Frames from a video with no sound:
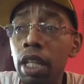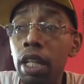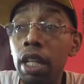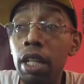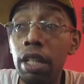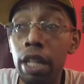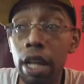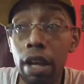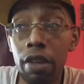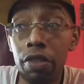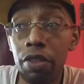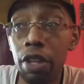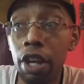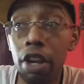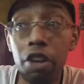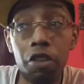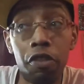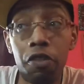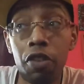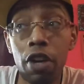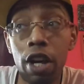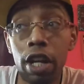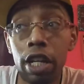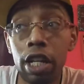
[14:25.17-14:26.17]
Now, their
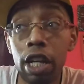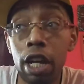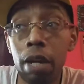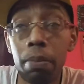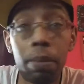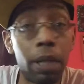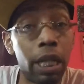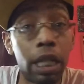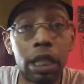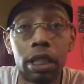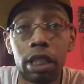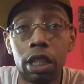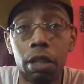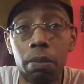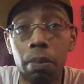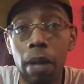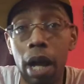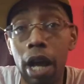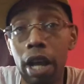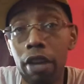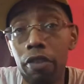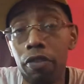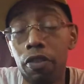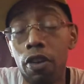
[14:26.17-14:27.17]
fuck up isn't
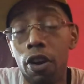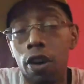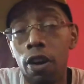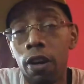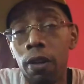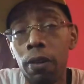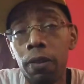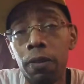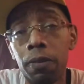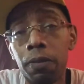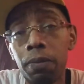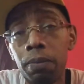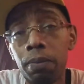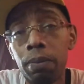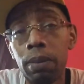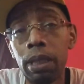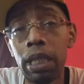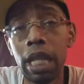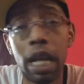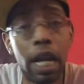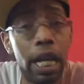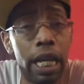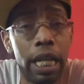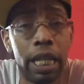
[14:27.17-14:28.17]
my fault.
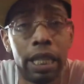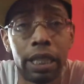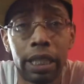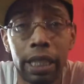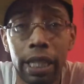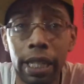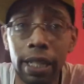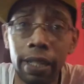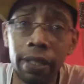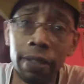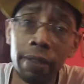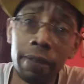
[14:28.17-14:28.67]
Now, is it?